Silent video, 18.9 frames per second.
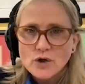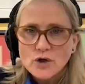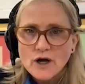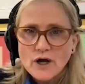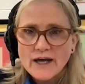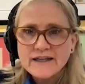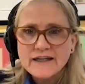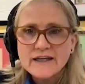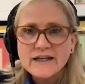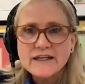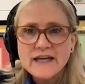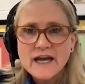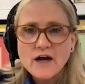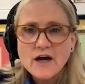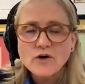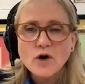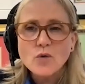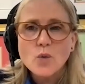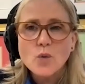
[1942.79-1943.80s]
I can
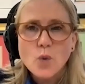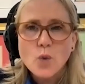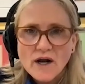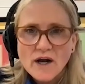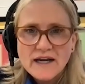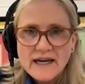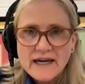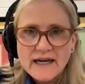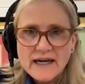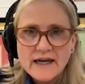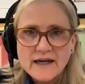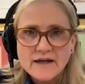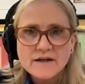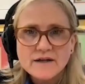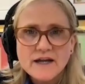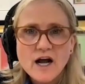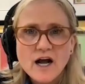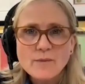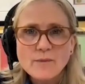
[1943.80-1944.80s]
count on one hand
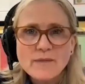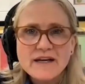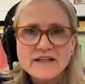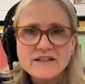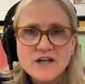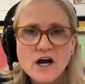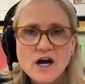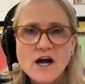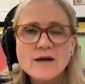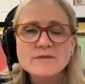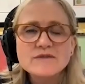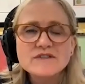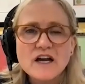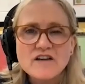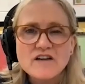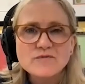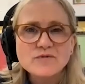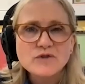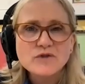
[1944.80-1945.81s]
how many times
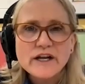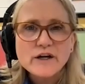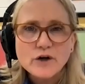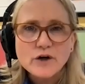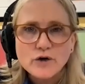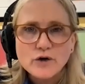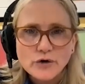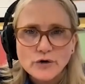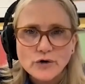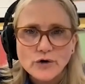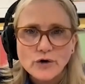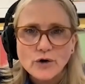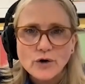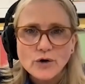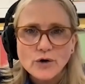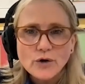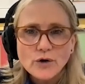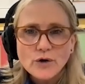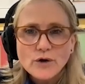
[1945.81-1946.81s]
I've played a
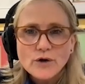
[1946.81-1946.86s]
girl